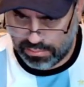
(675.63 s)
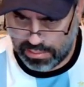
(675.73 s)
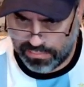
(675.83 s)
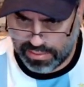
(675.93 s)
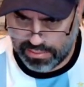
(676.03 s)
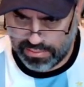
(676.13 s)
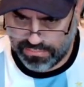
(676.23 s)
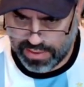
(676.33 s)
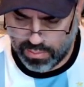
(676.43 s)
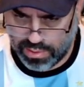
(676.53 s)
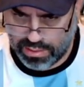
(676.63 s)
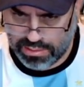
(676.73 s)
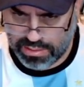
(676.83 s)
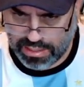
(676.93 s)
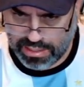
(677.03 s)
you can even find one
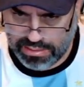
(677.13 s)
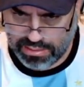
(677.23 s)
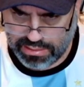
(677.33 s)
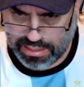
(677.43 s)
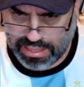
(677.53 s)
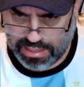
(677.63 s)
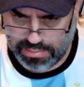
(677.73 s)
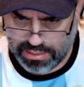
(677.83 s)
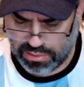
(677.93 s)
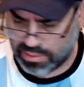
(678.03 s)
unstuck, I still say get them. These are